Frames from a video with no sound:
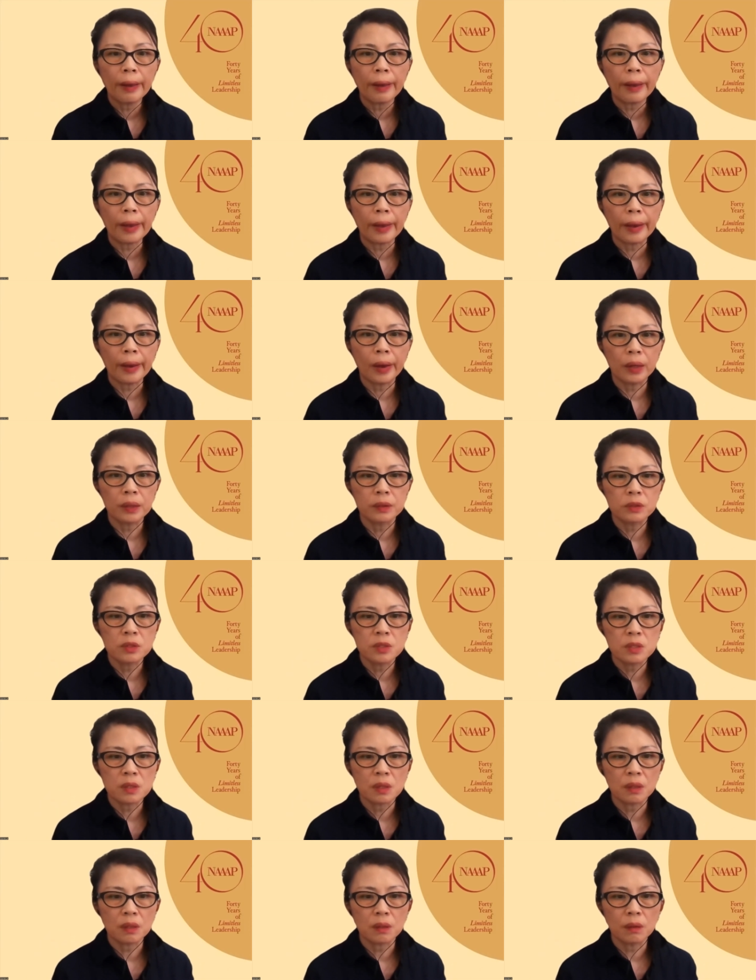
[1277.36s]

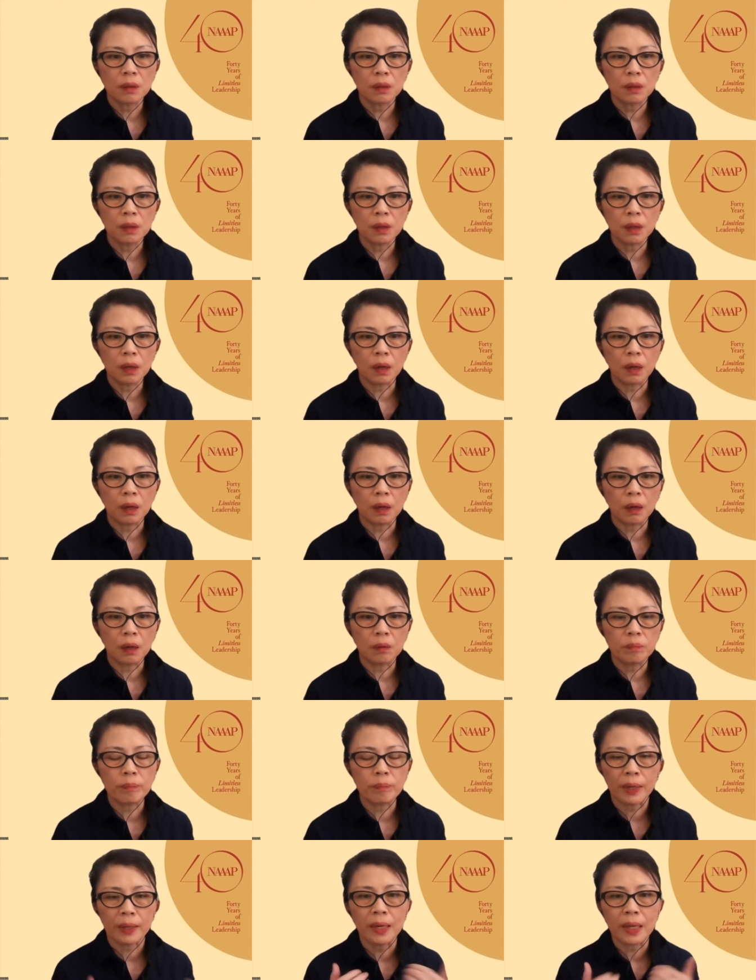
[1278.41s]
And
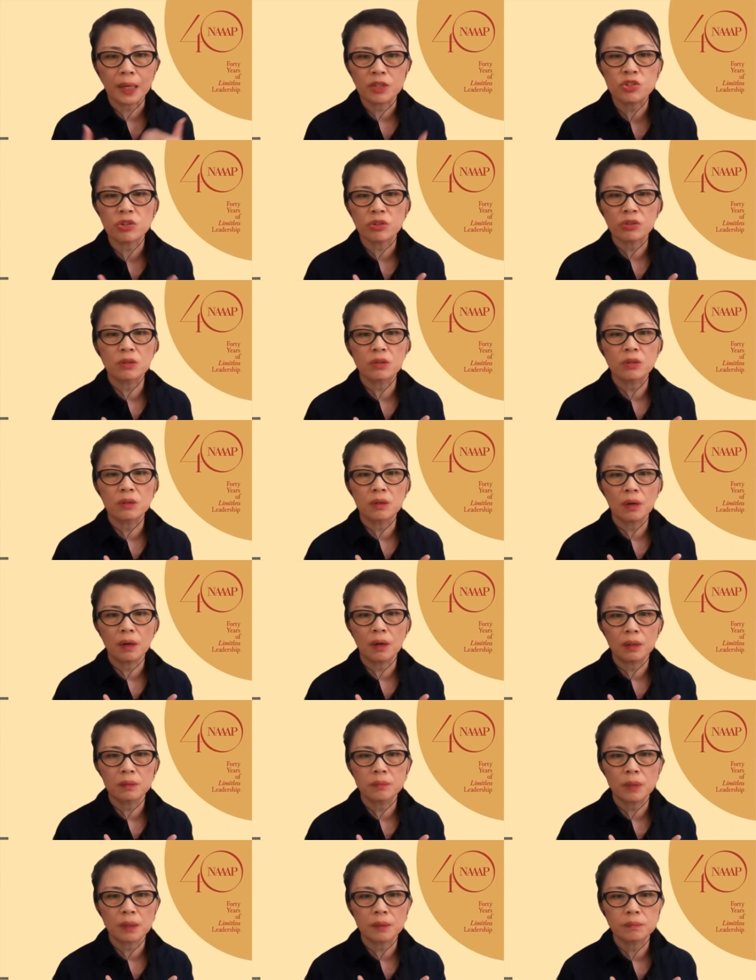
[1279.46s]
by nature,
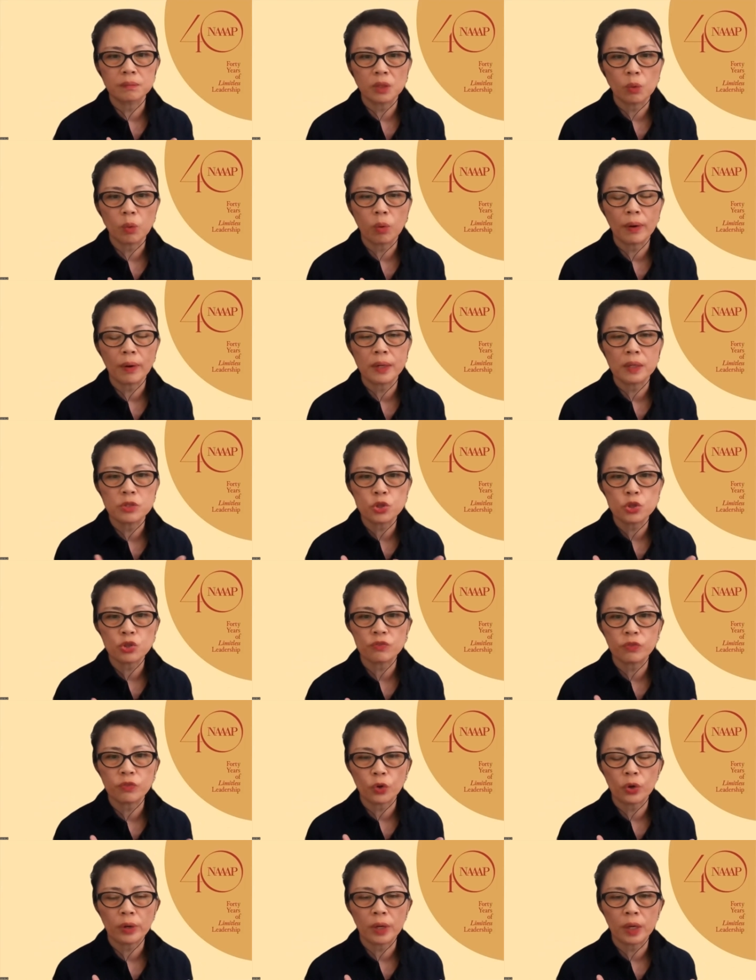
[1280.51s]
I'm quite
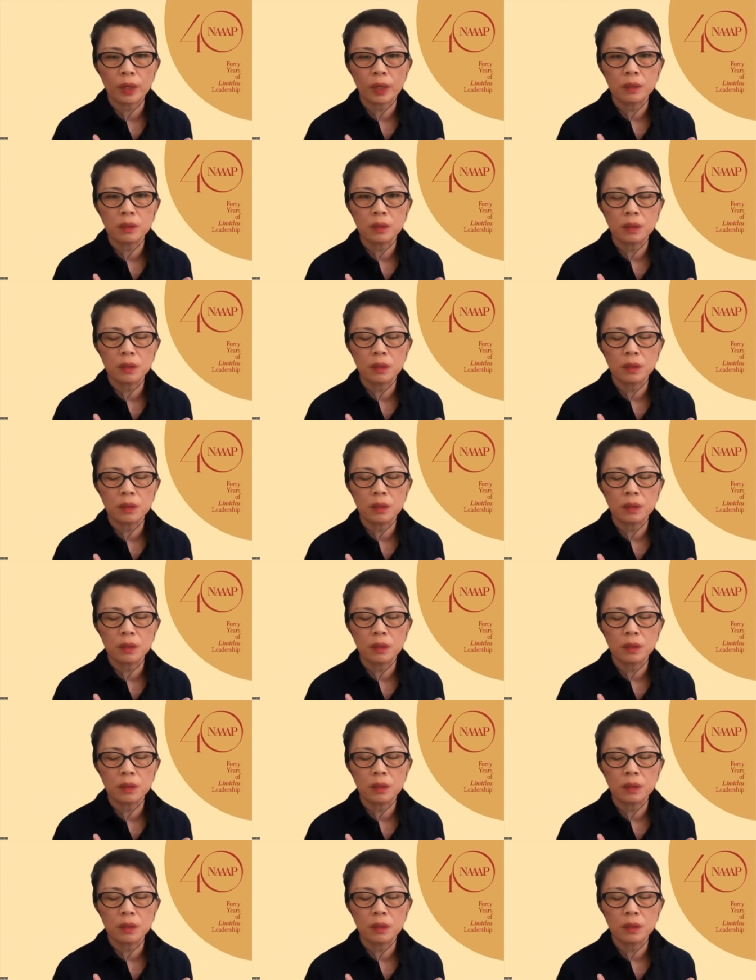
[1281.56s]
introverted.